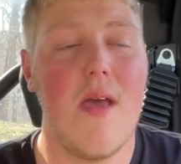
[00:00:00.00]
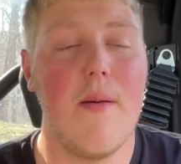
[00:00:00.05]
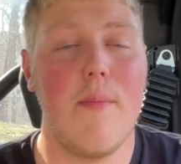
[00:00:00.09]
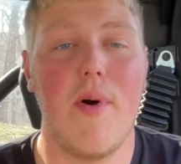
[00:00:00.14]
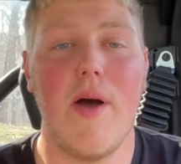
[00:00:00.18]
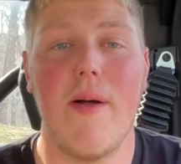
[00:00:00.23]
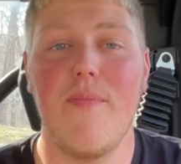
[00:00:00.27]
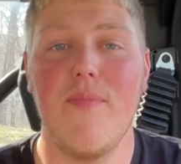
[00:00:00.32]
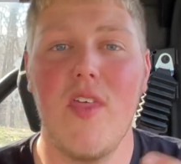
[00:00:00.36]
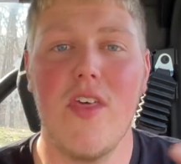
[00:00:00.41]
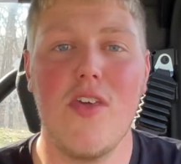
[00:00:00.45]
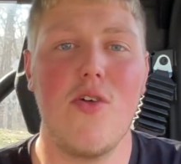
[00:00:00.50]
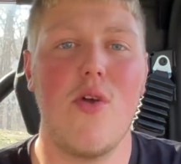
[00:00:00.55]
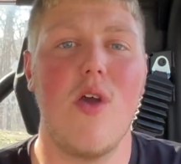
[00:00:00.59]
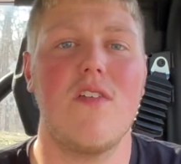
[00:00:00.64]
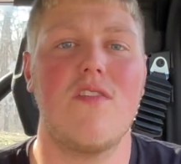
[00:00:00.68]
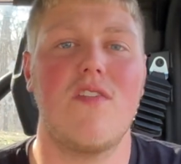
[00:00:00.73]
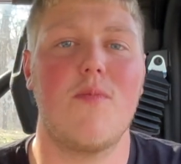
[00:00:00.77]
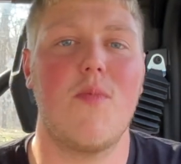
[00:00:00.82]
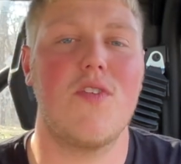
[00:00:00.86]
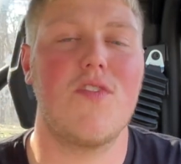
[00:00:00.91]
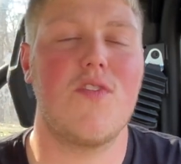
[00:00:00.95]
But thank you
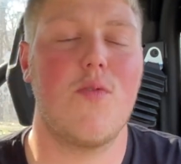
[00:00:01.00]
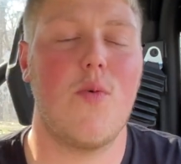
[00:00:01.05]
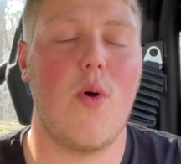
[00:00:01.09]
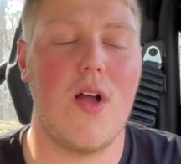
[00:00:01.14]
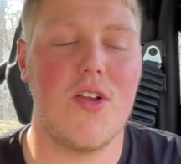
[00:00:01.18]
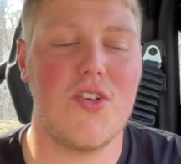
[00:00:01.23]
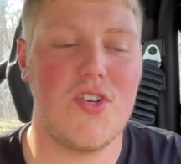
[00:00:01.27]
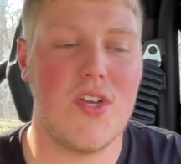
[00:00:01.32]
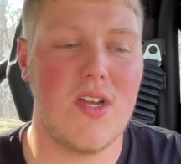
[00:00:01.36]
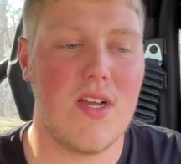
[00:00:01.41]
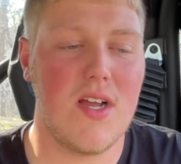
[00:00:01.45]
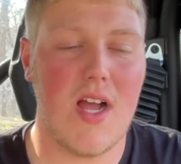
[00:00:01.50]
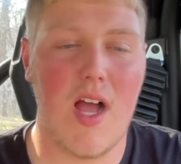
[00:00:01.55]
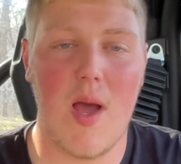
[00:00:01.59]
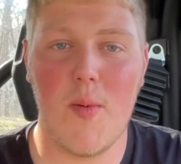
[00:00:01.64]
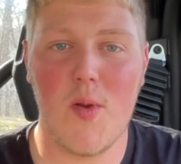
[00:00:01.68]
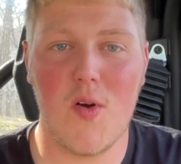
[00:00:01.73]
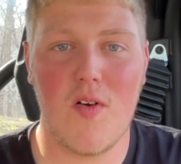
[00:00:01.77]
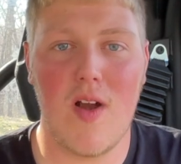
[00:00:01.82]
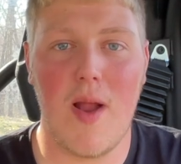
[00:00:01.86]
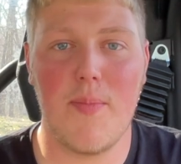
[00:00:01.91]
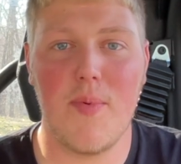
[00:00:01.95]
guys so much for watching. I'm
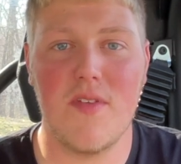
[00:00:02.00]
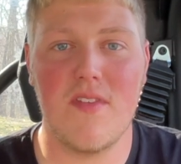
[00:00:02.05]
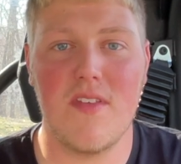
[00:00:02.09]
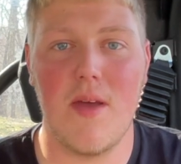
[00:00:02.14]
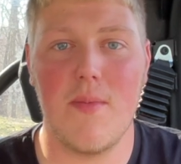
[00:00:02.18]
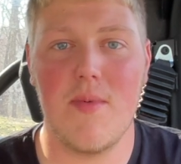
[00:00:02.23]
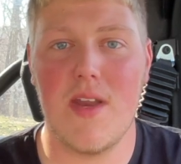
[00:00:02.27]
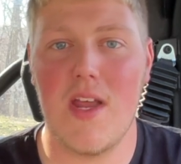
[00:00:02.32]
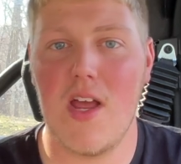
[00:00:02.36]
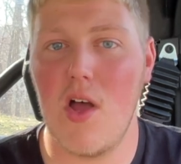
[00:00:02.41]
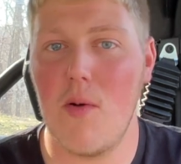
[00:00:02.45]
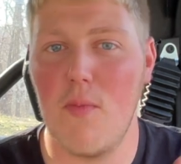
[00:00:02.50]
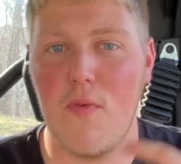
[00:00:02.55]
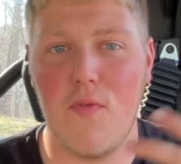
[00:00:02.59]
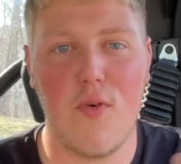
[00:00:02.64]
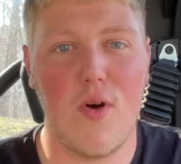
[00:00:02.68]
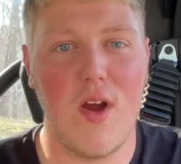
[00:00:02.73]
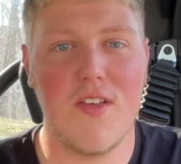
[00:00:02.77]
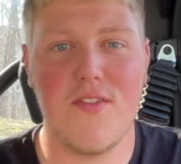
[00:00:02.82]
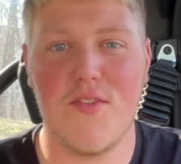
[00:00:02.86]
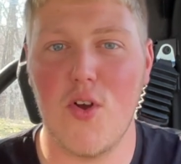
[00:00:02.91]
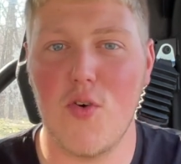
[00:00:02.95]
gonna wrap this up now
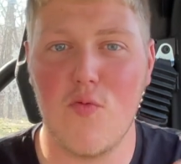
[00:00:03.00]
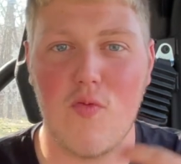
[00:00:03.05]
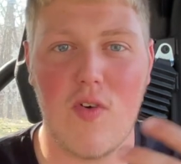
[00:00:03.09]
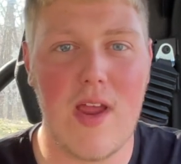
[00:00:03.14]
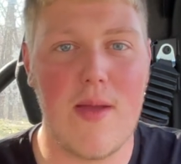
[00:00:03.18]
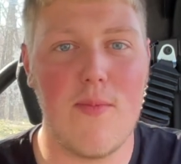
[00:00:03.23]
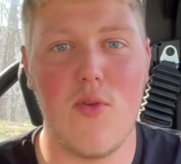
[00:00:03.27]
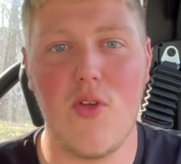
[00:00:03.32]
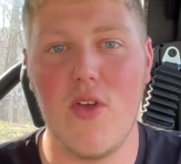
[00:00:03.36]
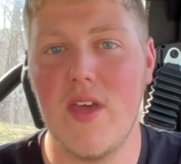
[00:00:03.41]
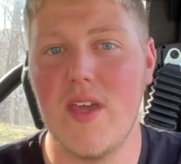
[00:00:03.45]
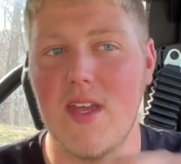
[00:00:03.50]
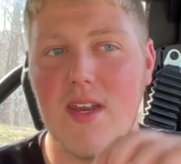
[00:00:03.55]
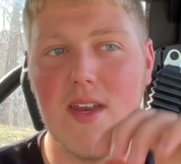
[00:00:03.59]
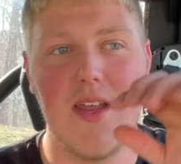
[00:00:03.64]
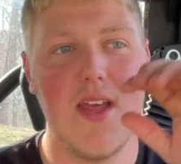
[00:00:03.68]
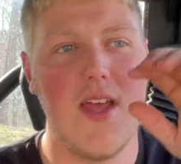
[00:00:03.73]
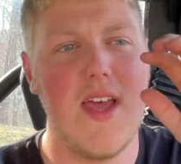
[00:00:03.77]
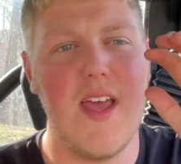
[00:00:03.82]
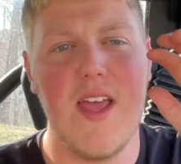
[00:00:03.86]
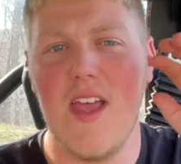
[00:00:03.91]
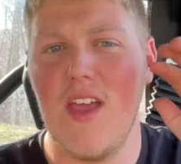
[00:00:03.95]
before I start rambling, and
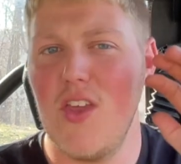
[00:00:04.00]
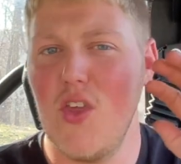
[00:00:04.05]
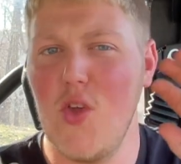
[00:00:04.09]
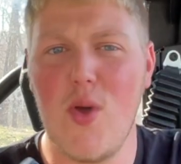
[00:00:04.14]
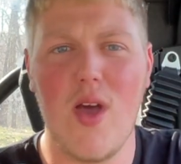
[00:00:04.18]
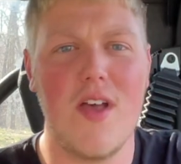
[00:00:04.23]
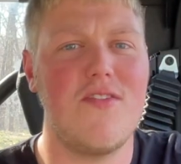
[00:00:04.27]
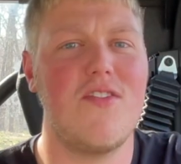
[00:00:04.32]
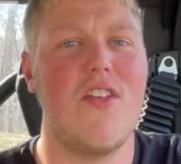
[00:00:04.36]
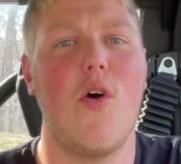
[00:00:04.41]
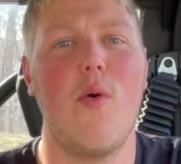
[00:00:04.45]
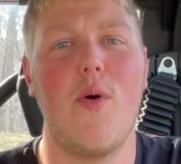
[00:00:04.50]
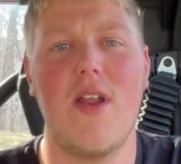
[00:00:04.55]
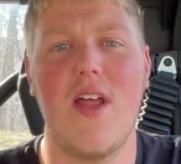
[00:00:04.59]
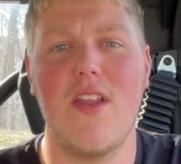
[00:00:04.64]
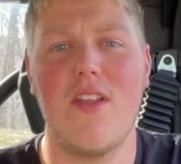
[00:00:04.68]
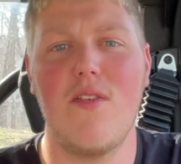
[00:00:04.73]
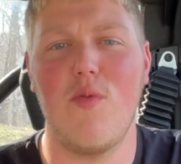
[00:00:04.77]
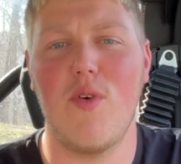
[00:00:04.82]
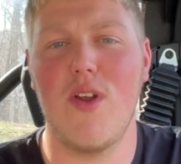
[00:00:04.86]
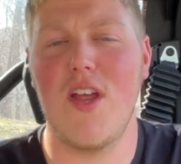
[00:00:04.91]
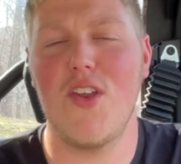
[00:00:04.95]
you guys know what I
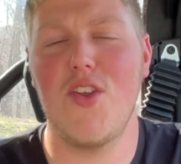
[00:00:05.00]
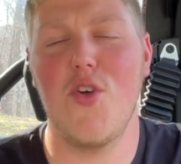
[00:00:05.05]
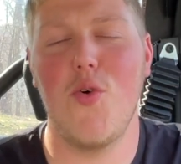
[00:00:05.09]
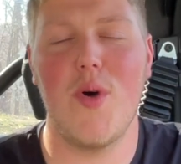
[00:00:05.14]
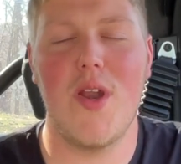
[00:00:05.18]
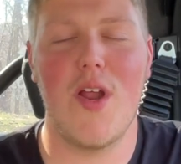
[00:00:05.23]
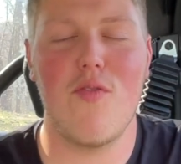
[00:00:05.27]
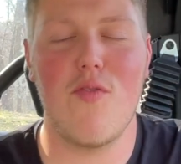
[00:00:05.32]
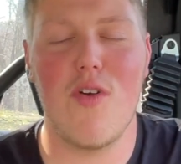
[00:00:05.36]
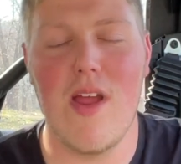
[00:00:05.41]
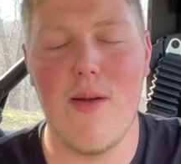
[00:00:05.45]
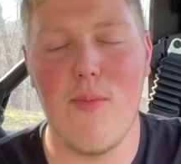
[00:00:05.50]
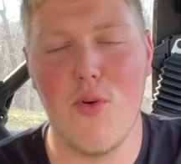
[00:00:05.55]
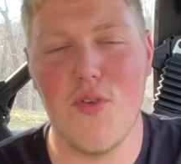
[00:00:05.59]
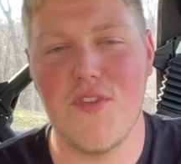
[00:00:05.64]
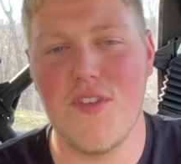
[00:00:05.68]
what I do when I ramble.